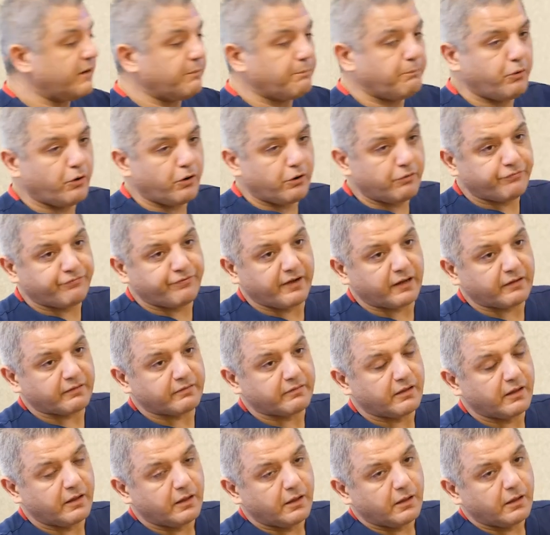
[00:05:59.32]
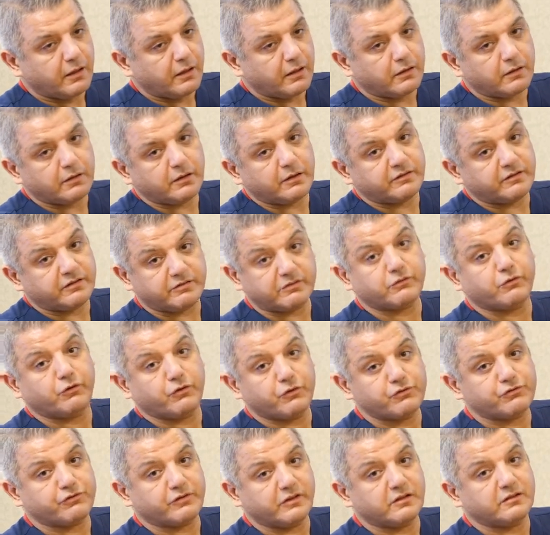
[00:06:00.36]
perfect. This is
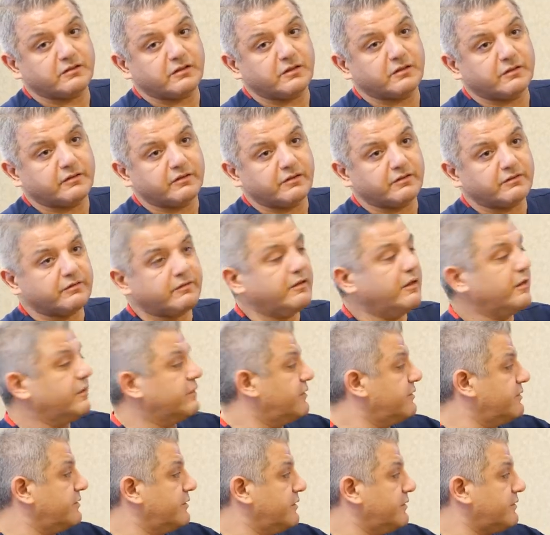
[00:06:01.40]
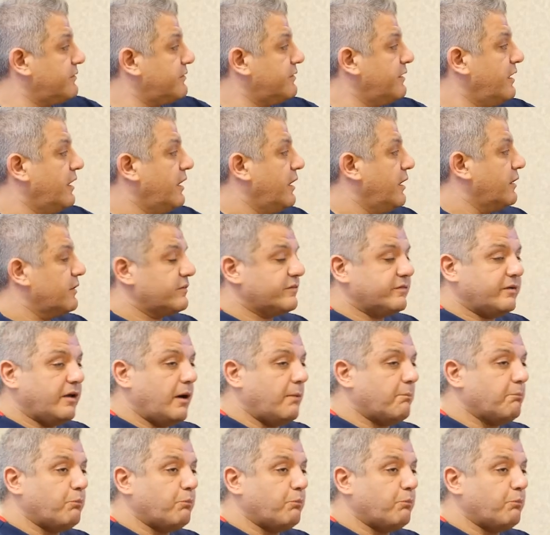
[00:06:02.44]
congenital disease. Some